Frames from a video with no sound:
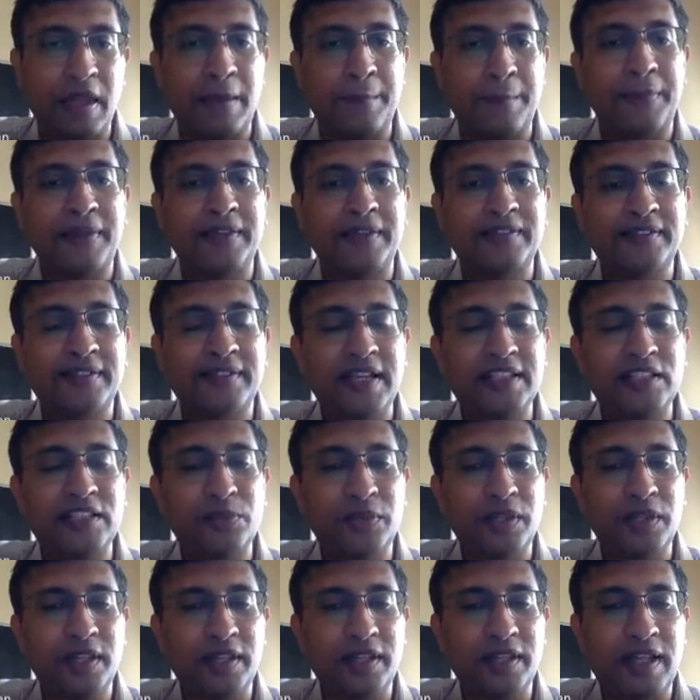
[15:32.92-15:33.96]
But states
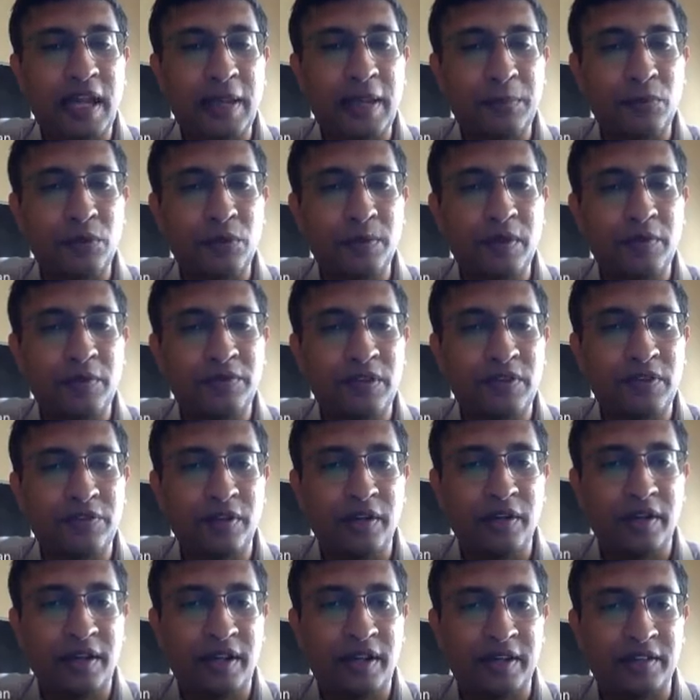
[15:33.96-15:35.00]
within the gap could be of
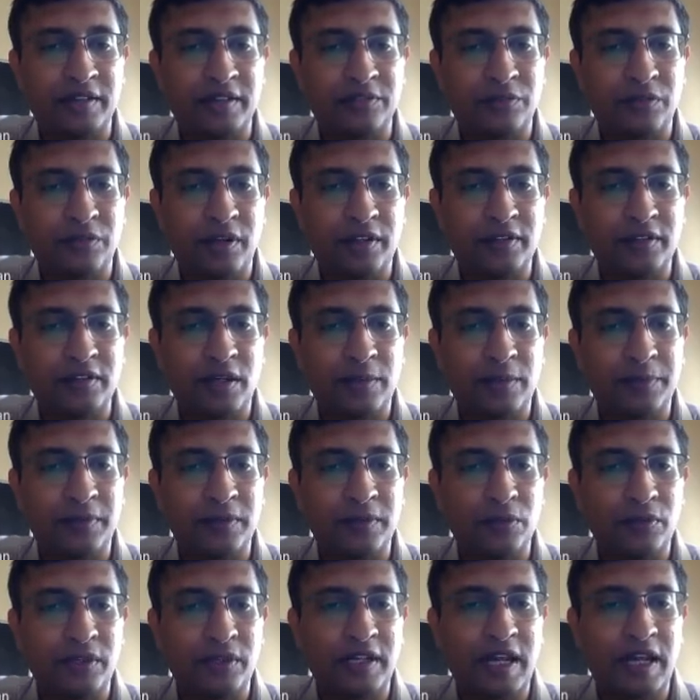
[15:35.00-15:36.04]
different kinds. For
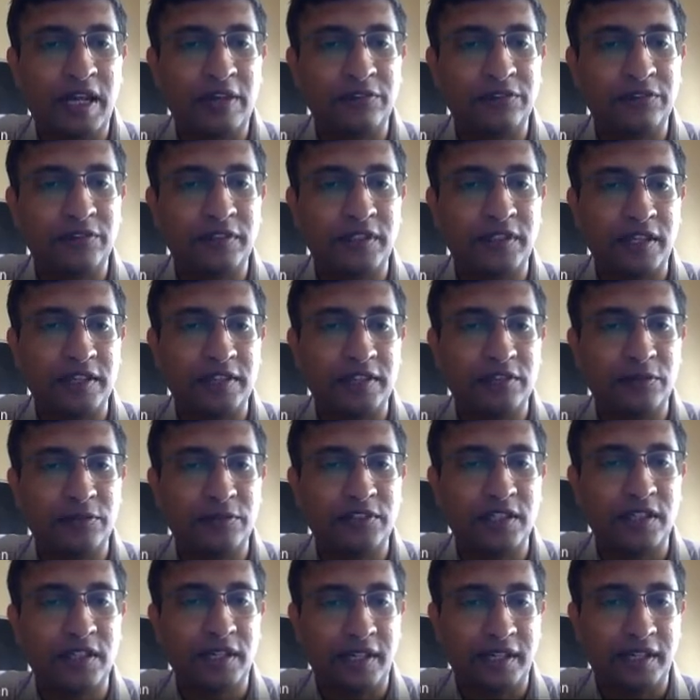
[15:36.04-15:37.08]
example, you can have states
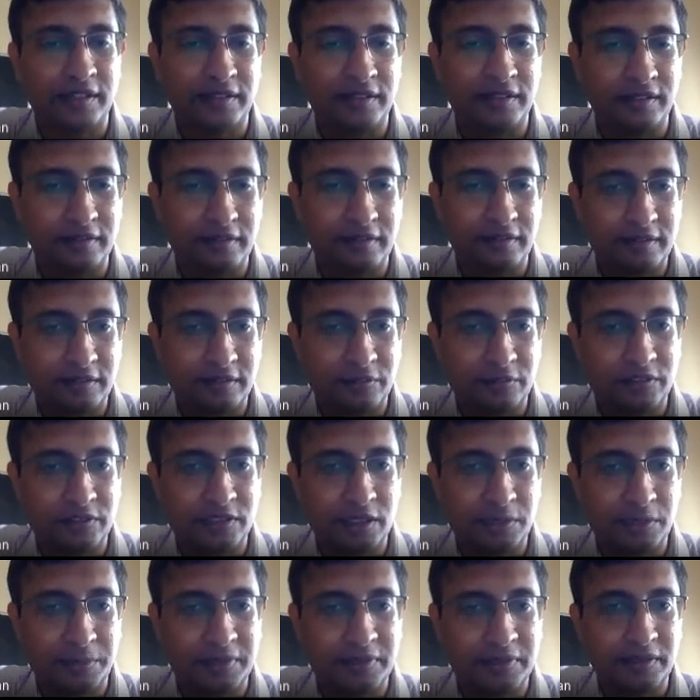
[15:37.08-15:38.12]
which are like this, which
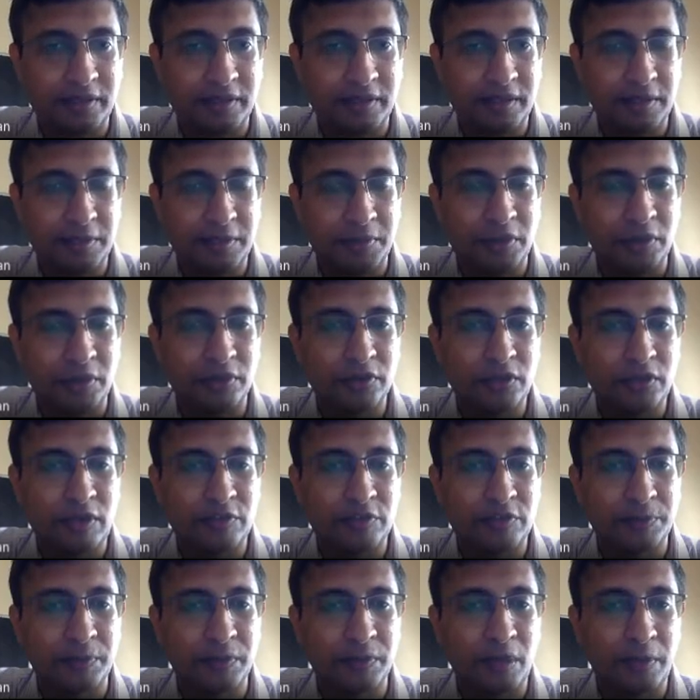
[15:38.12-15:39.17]
are basically, because you have
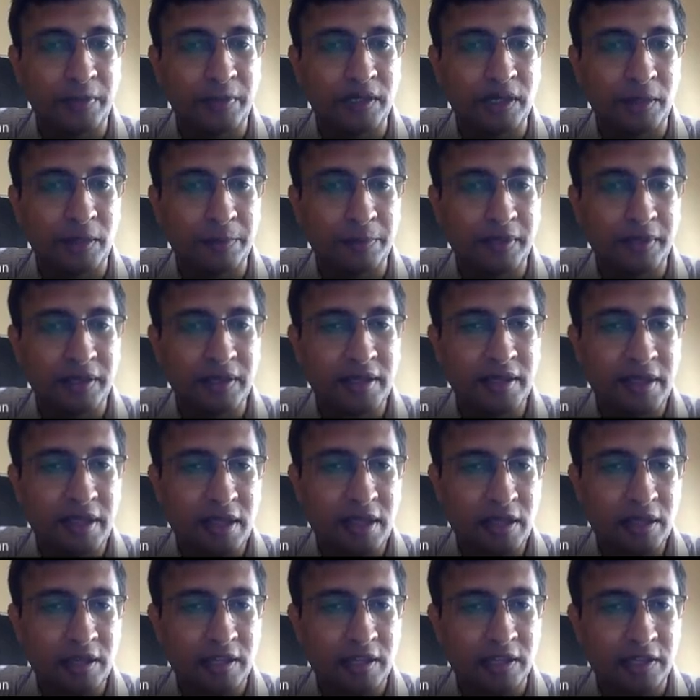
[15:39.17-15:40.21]
spin-orbit coupling,
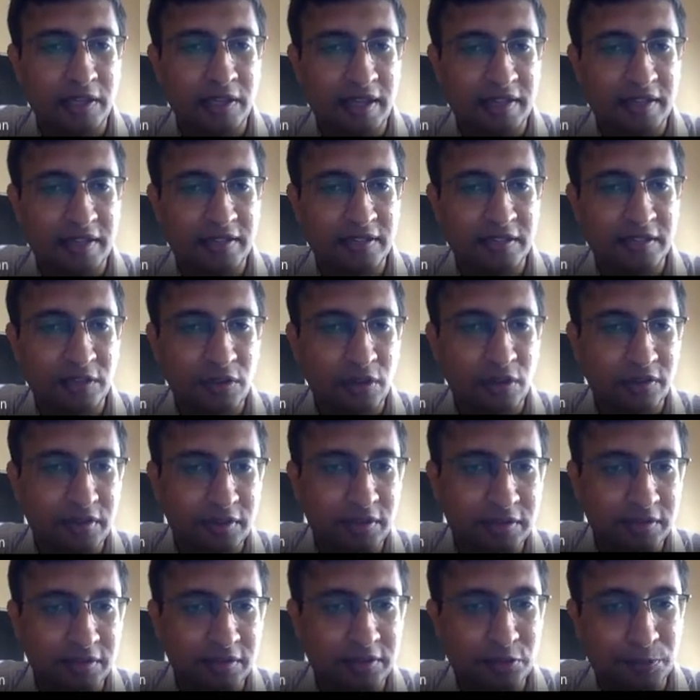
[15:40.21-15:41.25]
it essentially
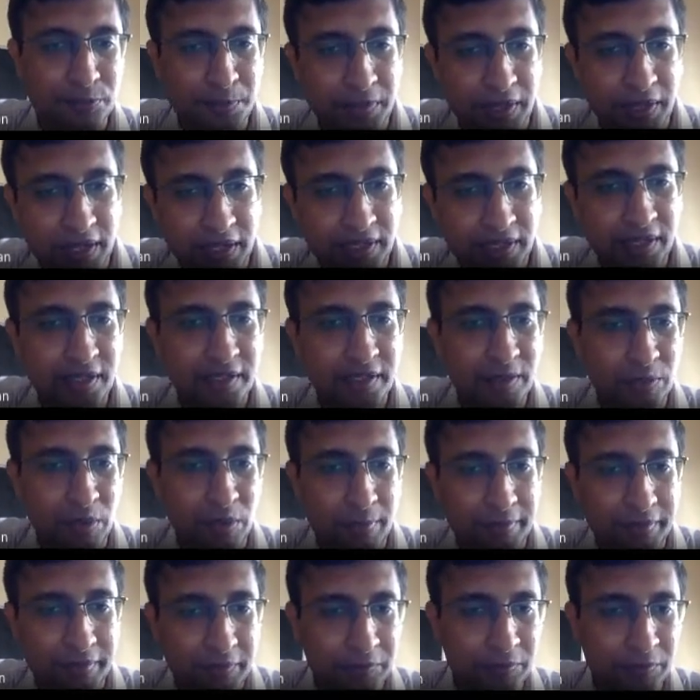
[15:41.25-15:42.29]
causes a splitting in the
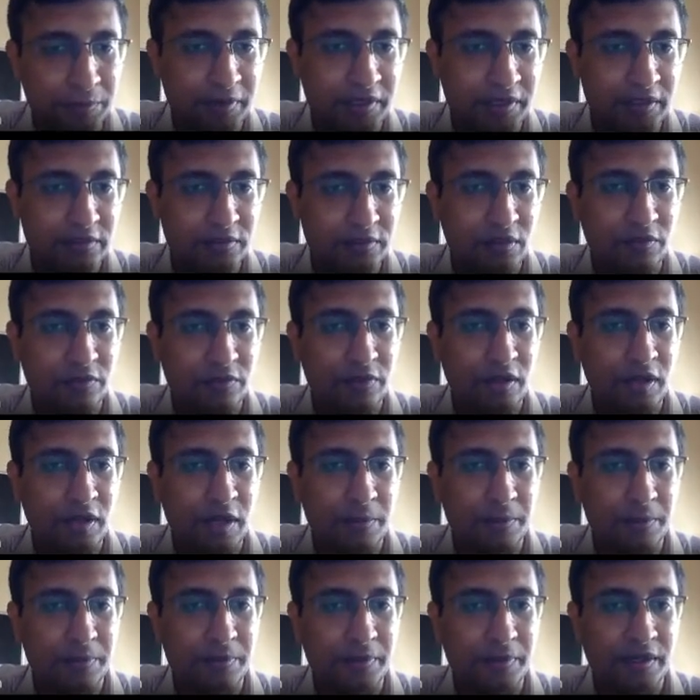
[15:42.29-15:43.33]
momentum space of your
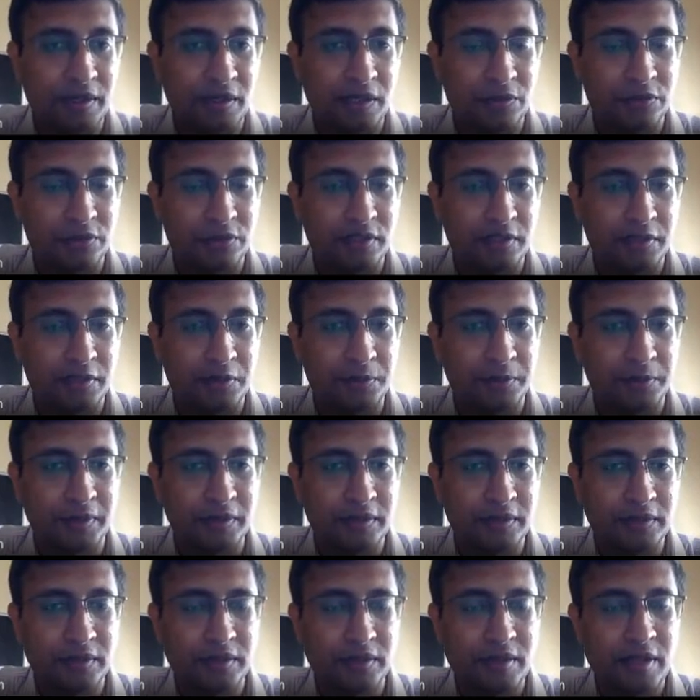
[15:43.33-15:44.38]
up and down
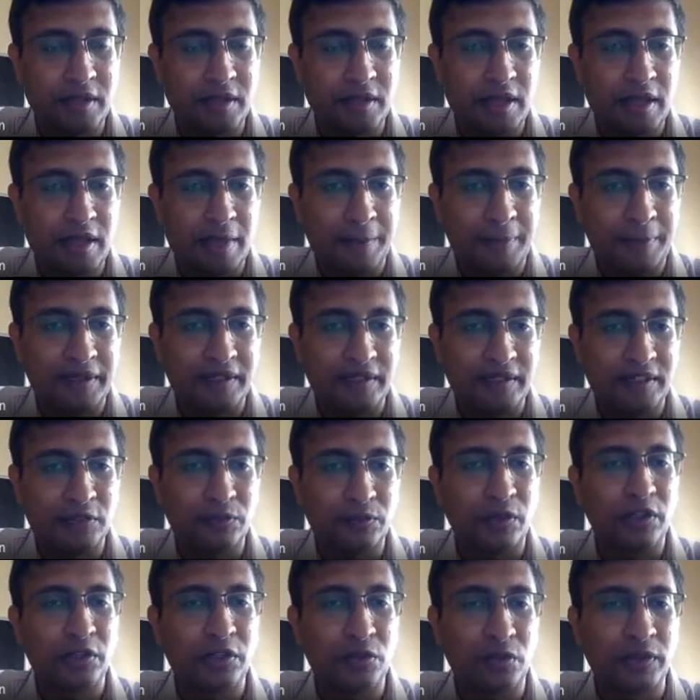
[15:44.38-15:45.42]
spins. But this is
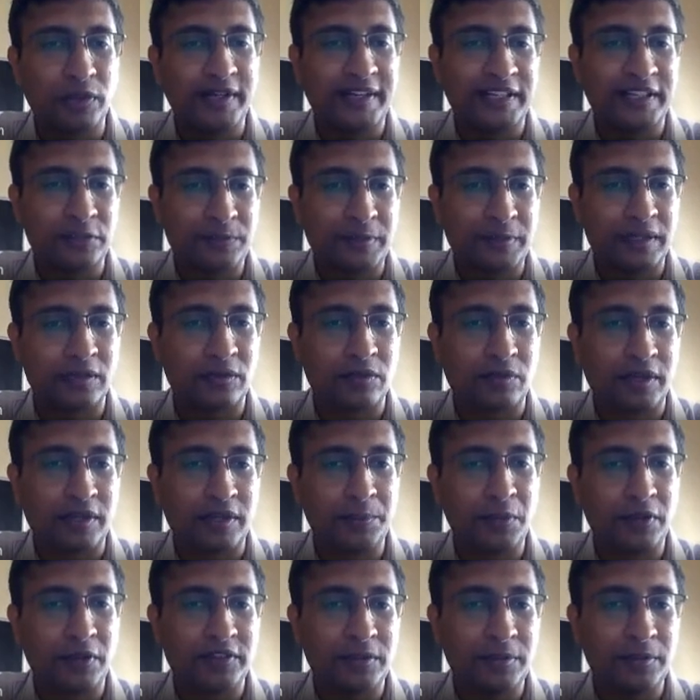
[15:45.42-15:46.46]
what you can expect.
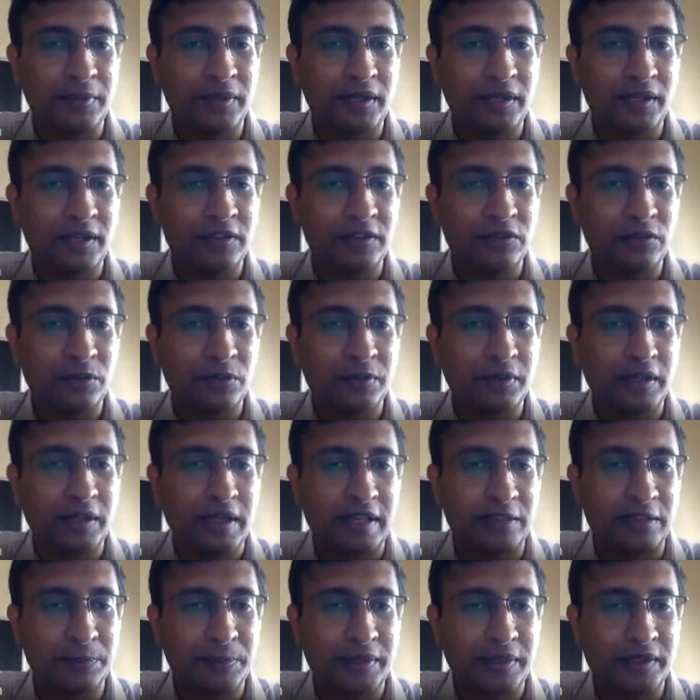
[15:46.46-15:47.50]
One possibility is you would
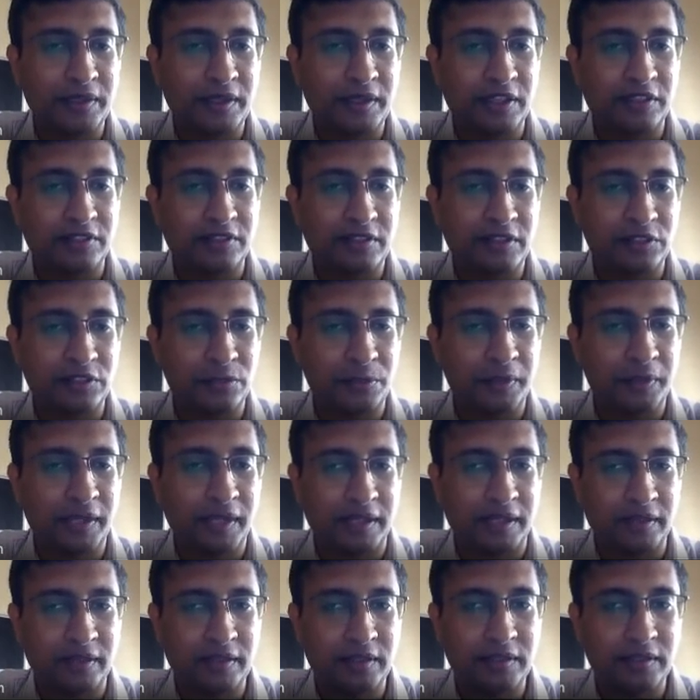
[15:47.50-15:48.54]
expect the edge states to be
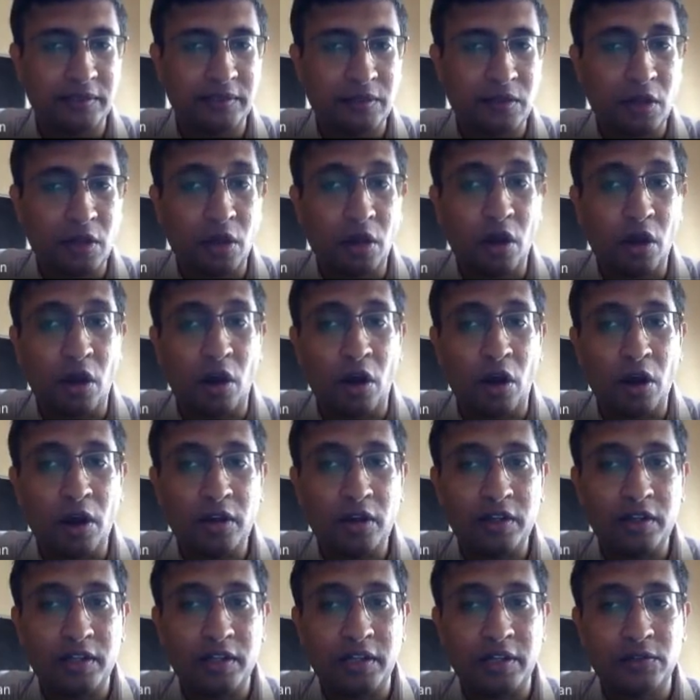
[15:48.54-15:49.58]
like this,
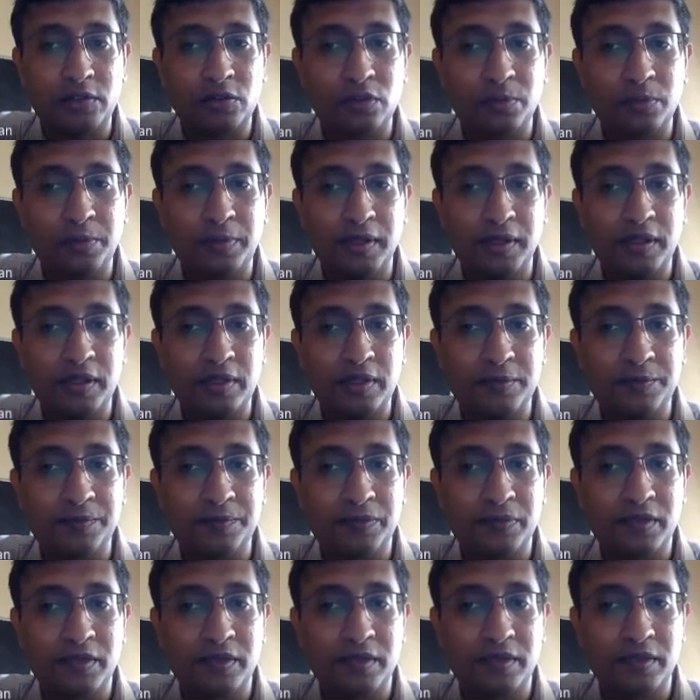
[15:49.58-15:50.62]
or it could be
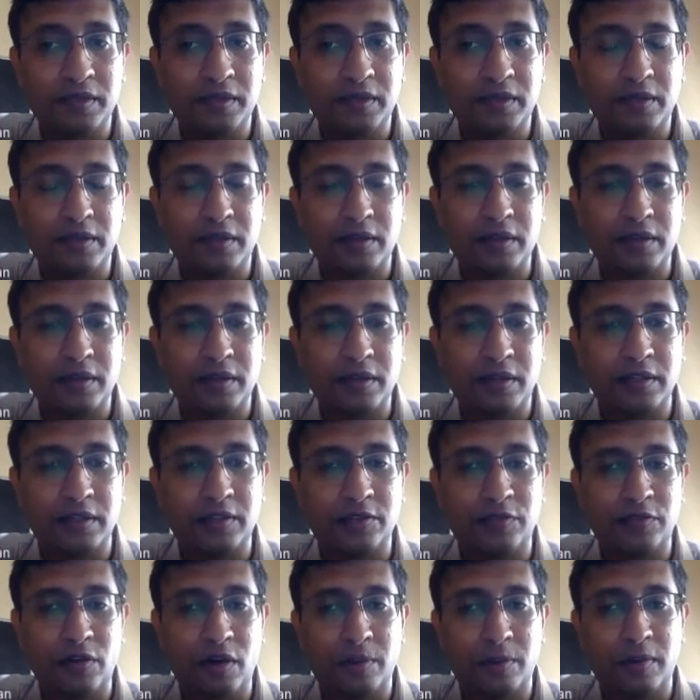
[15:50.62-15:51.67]
in
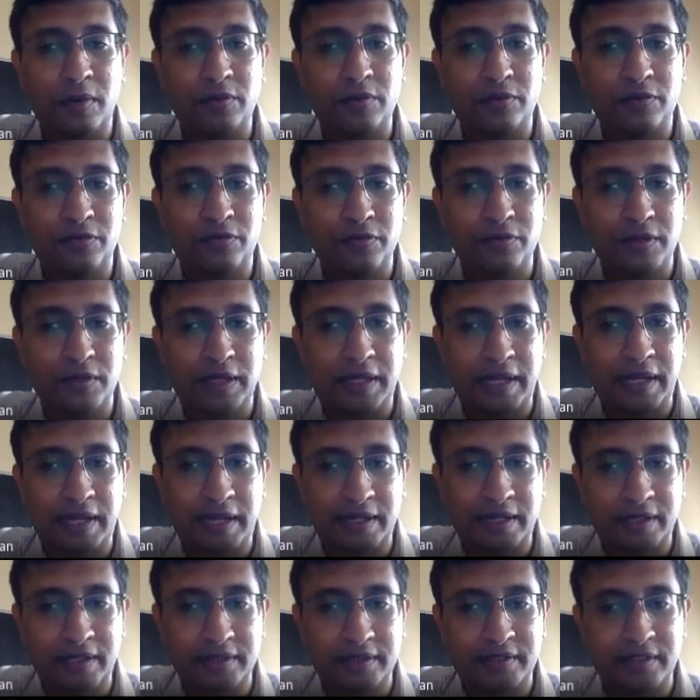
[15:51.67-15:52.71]
the form of
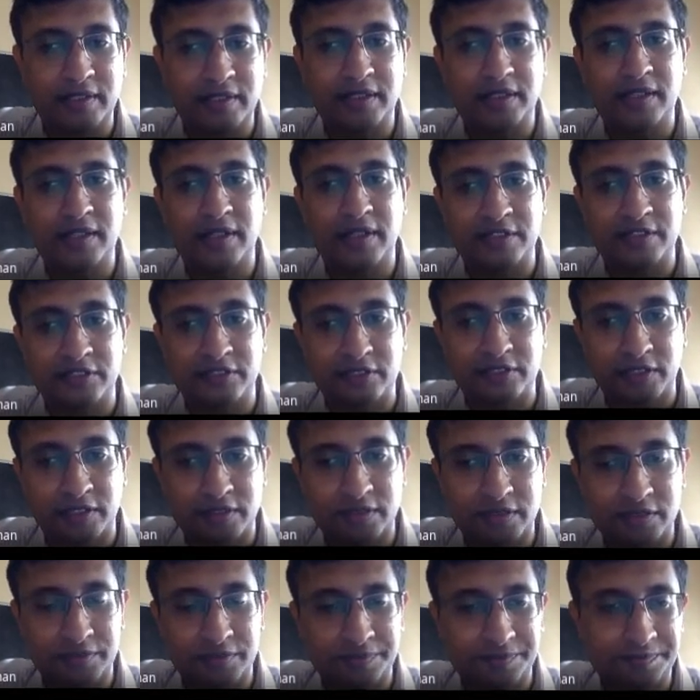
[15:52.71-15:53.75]
intersecting edge
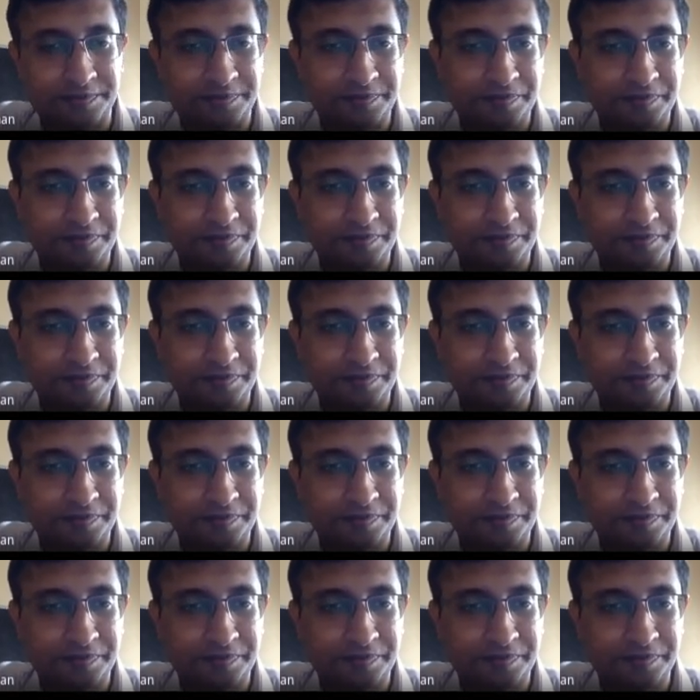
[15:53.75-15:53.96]
states.